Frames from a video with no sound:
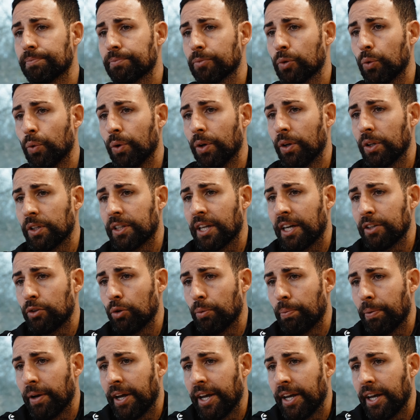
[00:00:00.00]
we'll try to
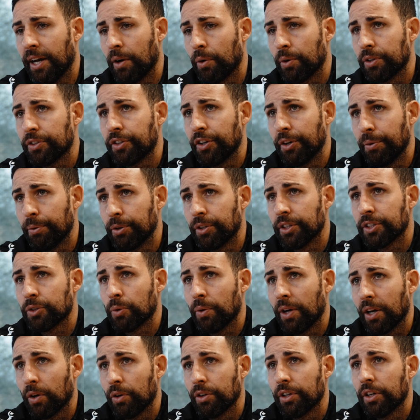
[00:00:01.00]
pay our tribute as
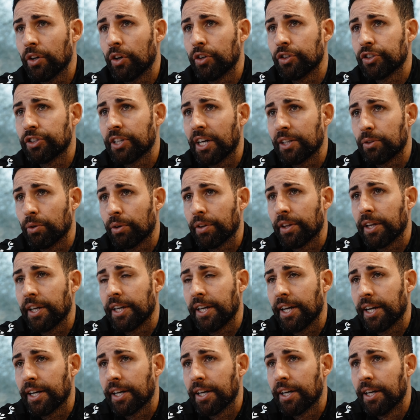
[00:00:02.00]
well on, on Saturday
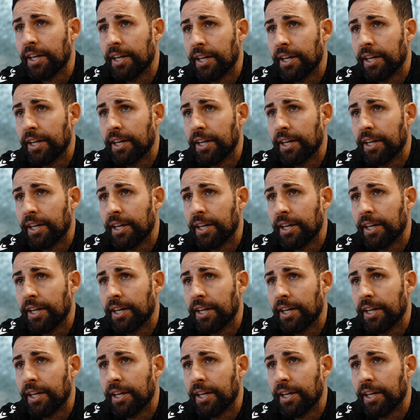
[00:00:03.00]
and